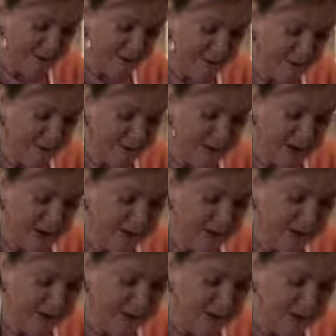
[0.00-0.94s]
Bring him
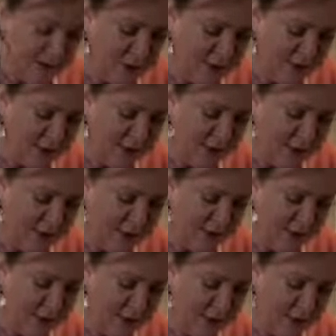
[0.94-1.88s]
round. So you've got a
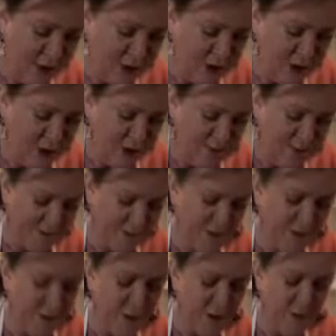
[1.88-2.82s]
nice smooth top.
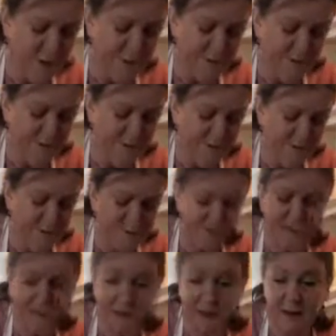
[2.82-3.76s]
The bottom
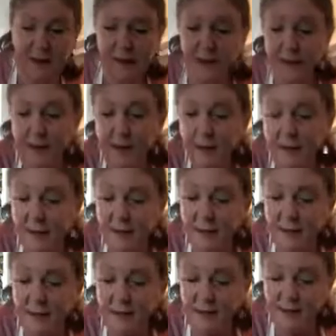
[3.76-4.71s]

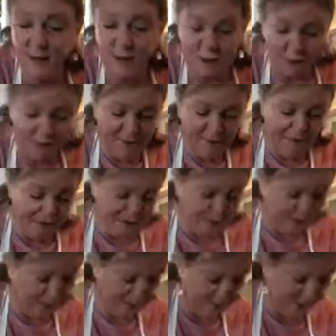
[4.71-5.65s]
is the top, if you
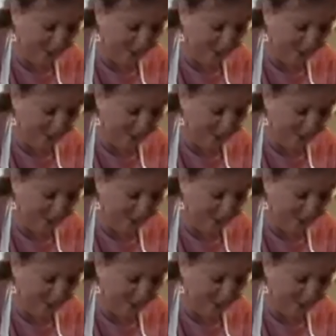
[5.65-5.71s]
see what